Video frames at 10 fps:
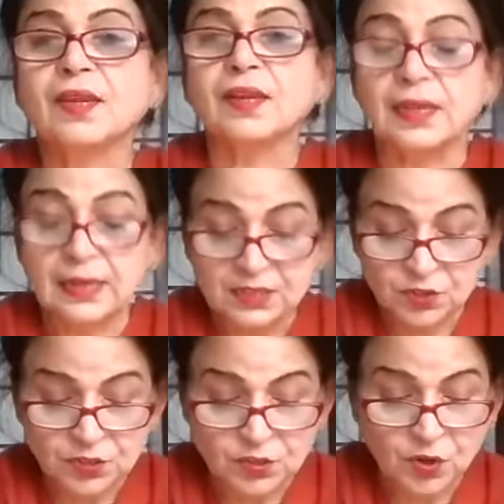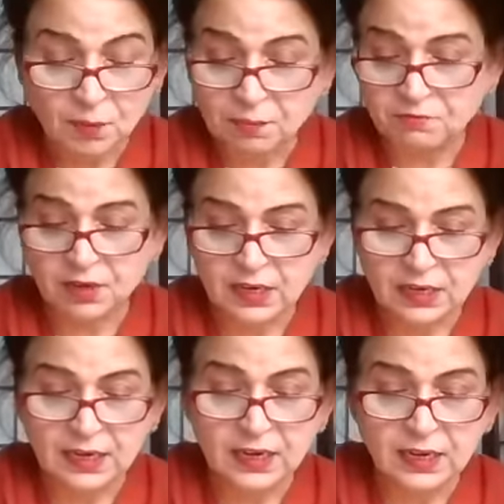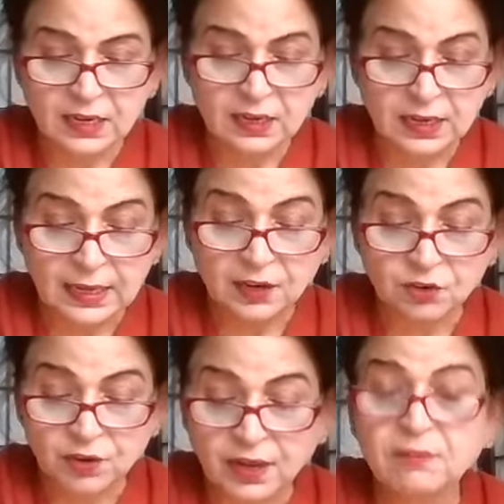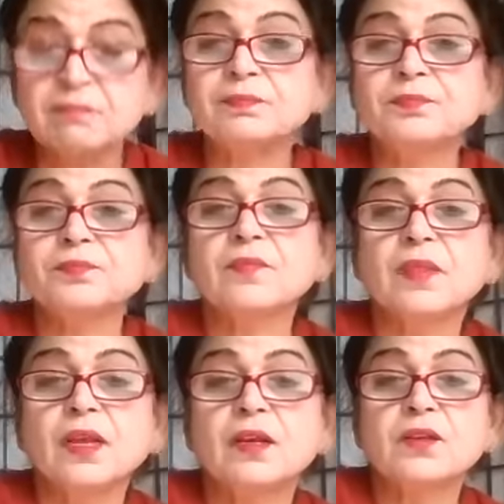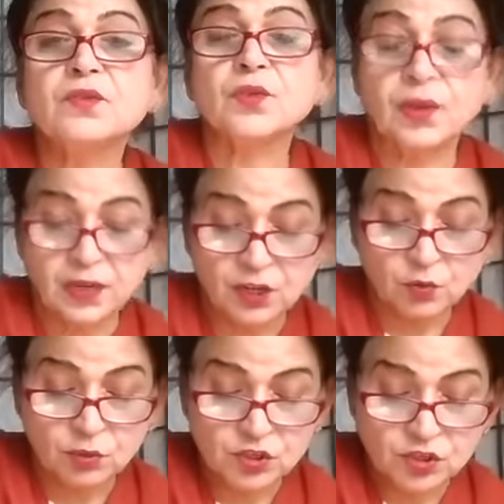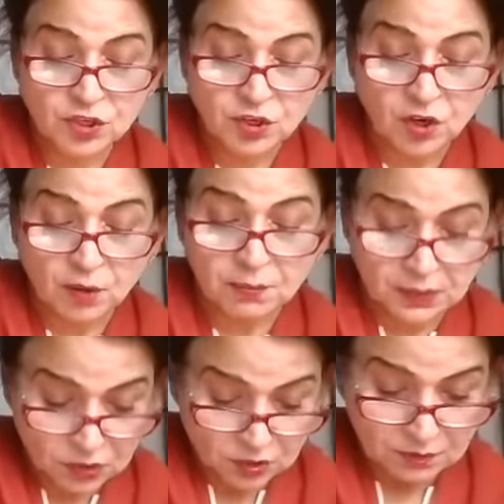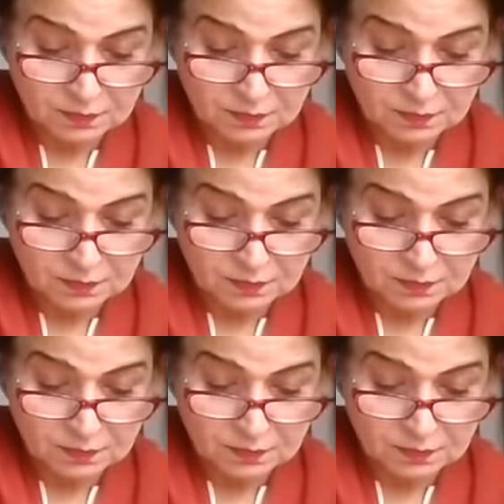Let's stop our reading here today. So, any question, comment?